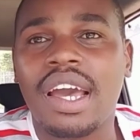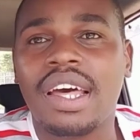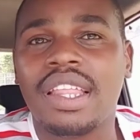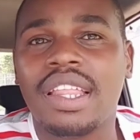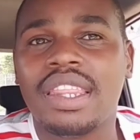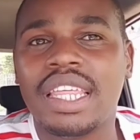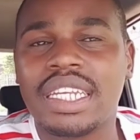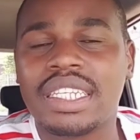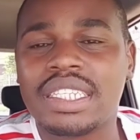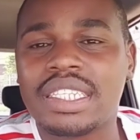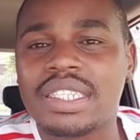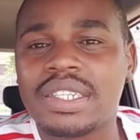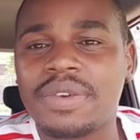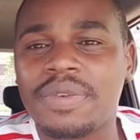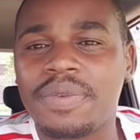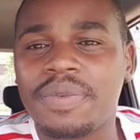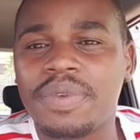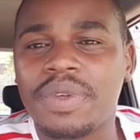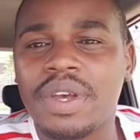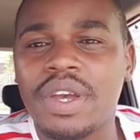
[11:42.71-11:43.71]
that
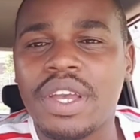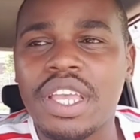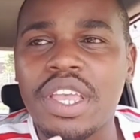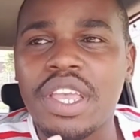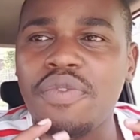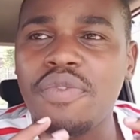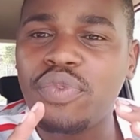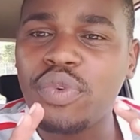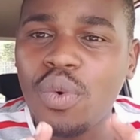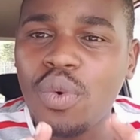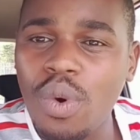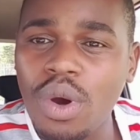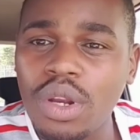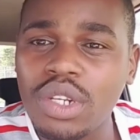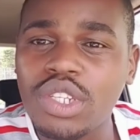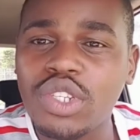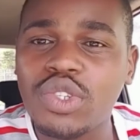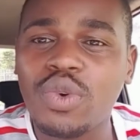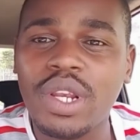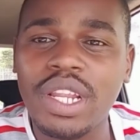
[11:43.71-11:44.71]
if you want
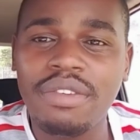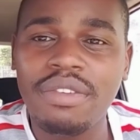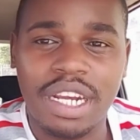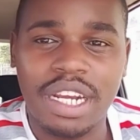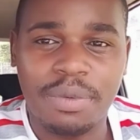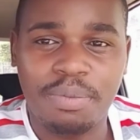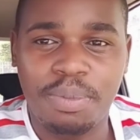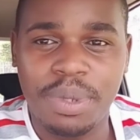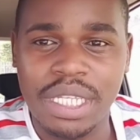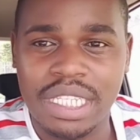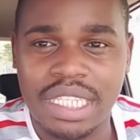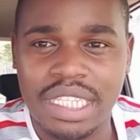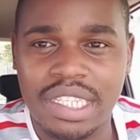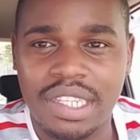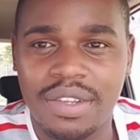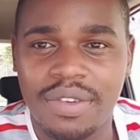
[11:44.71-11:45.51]
to live at peace,